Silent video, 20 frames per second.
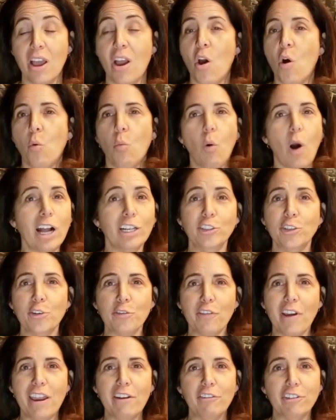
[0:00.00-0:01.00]
watch your
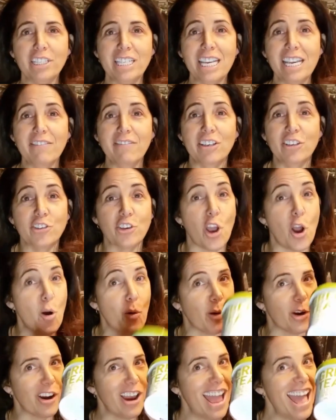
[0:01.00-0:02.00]
favorite TV show
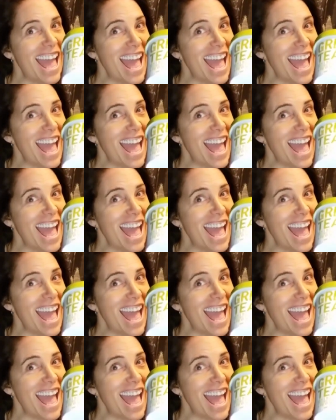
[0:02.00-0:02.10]
or